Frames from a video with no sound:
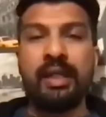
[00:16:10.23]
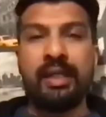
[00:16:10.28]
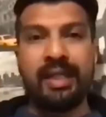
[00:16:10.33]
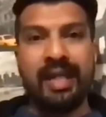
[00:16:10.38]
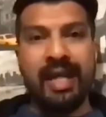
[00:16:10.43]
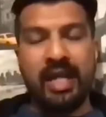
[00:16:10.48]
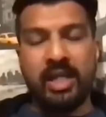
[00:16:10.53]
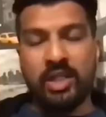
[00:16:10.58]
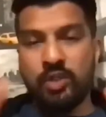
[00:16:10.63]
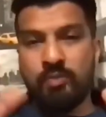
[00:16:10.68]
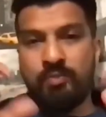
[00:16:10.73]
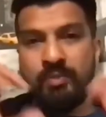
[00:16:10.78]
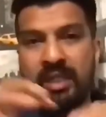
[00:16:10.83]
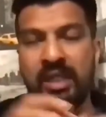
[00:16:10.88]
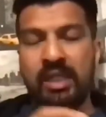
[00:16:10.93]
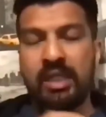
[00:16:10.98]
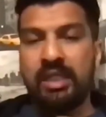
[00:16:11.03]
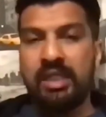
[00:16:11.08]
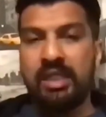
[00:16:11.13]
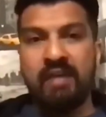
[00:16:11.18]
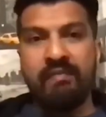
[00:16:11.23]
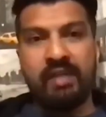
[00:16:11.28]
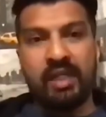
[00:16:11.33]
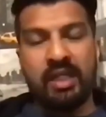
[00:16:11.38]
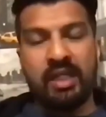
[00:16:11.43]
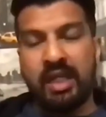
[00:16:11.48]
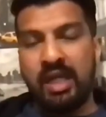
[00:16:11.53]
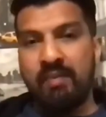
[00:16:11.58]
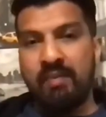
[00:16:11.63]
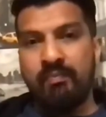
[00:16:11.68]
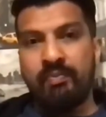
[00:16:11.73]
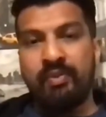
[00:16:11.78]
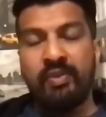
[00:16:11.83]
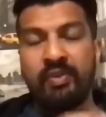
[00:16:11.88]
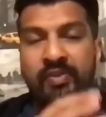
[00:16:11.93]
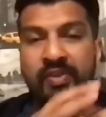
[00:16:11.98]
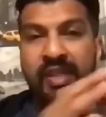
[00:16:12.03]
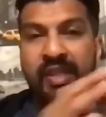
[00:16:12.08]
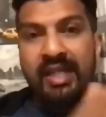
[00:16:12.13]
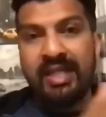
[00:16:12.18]
It had to cover the
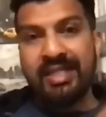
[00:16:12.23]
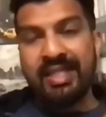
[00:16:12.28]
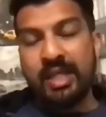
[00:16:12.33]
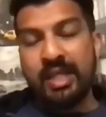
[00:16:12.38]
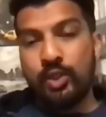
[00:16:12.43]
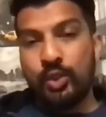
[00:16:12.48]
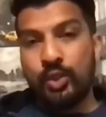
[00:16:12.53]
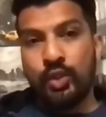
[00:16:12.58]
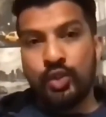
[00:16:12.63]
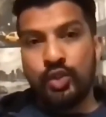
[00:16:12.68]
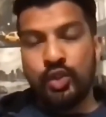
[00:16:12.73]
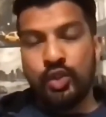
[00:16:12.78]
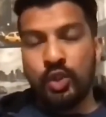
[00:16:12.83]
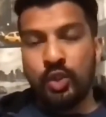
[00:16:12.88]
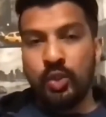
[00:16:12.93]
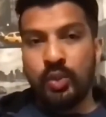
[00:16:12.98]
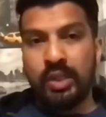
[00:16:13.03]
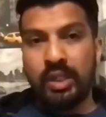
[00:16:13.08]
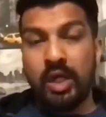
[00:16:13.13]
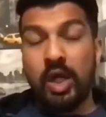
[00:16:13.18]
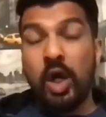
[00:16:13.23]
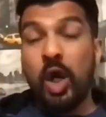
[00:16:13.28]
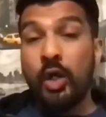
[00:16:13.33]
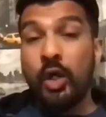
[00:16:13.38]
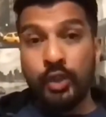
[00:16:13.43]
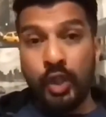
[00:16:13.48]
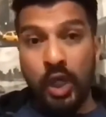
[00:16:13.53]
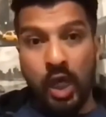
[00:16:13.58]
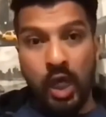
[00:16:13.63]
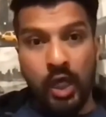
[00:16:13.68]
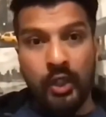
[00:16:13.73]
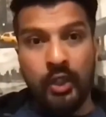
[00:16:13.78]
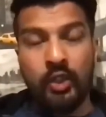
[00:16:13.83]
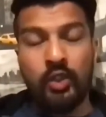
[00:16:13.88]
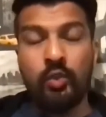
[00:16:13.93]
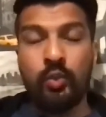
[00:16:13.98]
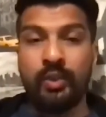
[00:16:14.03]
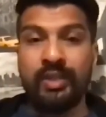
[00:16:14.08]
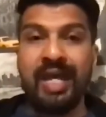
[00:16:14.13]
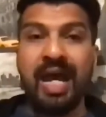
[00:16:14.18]
things that you could do on your
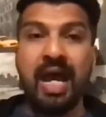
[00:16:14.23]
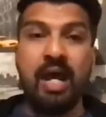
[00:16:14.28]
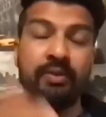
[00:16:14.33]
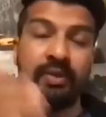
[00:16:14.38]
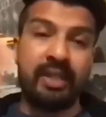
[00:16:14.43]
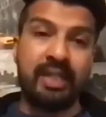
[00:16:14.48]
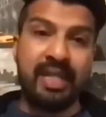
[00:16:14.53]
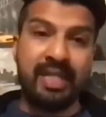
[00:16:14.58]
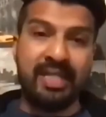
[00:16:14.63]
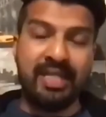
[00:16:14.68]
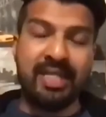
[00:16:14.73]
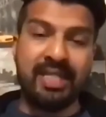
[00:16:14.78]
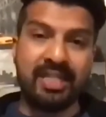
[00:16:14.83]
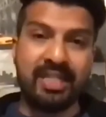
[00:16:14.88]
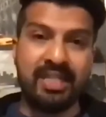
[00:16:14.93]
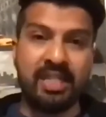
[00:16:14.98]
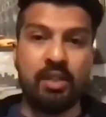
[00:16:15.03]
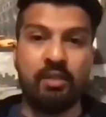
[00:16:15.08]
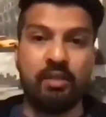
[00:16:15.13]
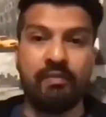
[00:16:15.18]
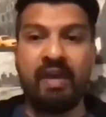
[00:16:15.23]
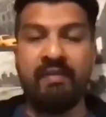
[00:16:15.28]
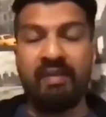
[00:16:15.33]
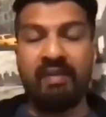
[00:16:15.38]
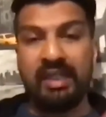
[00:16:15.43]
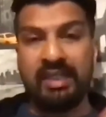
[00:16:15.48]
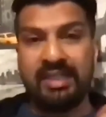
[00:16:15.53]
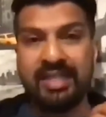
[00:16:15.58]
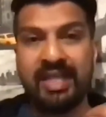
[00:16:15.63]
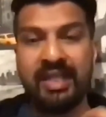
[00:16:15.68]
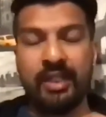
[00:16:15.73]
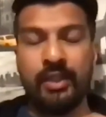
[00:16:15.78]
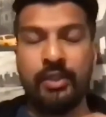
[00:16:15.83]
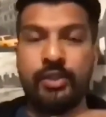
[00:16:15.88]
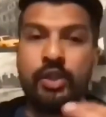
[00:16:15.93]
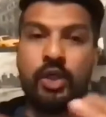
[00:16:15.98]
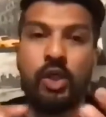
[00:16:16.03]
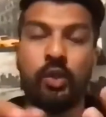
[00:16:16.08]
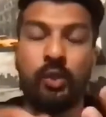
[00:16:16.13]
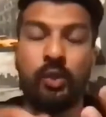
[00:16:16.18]
own without the necessity of having a second
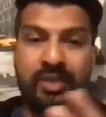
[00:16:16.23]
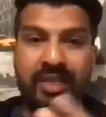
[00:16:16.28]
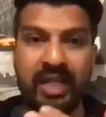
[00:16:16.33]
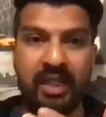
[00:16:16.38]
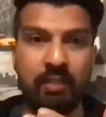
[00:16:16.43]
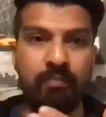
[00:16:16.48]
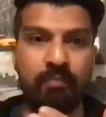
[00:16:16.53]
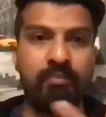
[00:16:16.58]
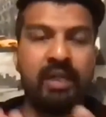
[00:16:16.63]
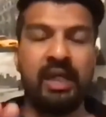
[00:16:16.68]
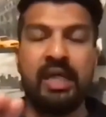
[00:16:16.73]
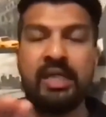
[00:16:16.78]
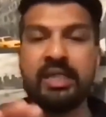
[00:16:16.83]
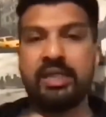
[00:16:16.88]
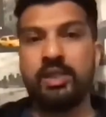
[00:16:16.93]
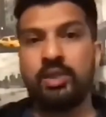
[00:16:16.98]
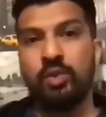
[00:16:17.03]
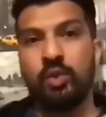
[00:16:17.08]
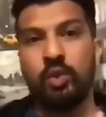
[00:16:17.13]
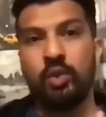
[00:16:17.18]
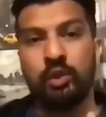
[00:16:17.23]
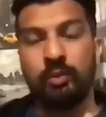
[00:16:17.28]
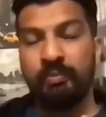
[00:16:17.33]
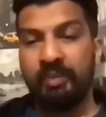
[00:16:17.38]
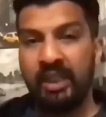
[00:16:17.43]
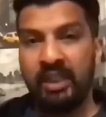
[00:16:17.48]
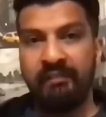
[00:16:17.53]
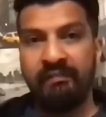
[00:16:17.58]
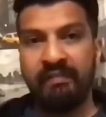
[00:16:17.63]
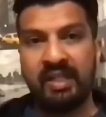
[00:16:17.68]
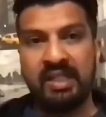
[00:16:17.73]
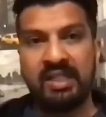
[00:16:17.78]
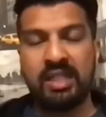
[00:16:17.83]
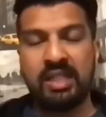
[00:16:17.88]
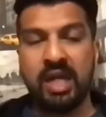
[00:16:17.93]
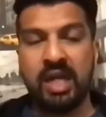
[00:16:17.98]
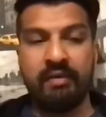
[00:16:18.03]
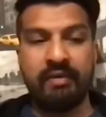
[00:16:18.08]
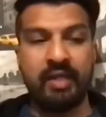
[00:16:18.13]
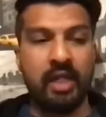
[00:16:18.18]
dog or second person or the perfect
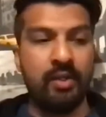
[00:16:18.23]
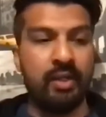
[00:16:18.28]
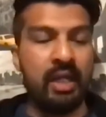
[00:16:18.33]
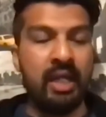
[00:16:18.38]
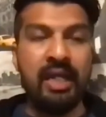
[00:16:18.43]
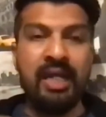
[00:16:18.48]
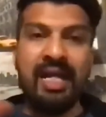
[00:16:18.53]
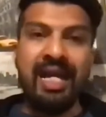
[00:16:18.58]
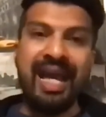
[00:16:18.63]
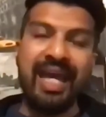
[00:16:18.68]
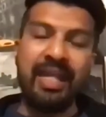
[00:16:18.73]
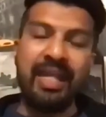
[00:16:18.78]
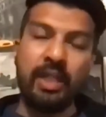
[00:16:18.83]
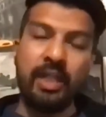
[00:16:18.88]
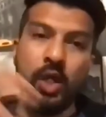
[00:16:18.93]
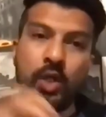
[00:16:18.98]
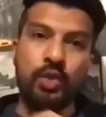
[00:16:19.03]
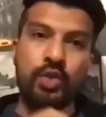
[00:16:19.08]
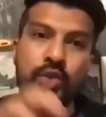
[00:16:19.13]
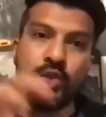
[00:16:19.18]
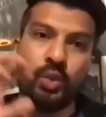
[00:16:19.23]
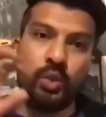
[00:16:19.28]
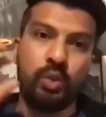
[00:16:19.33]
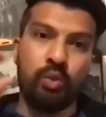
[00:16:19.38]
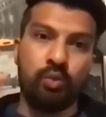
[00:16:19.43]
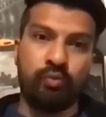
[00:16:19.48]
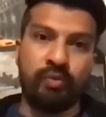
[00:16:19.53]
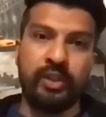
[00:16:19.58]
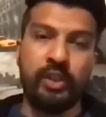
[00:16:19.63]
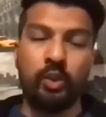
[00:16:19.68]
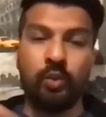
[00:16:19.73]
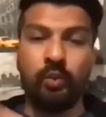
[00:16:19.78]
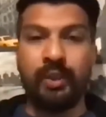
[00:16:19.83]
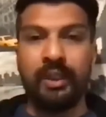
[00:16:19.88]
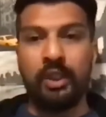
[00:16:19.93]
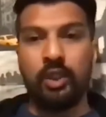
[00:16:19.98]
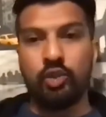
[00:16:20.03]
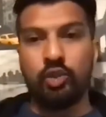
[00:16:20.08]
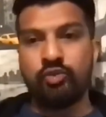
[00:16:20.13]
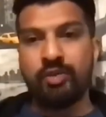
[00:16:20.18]
scenario, and also real
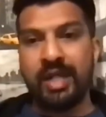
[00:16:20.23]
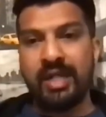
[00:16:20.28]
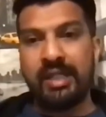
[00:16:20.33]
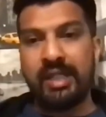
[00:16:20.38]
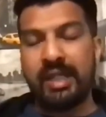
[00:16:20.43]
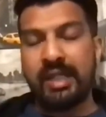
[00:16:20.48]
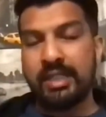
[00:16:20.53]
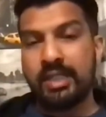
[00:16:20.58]
world training.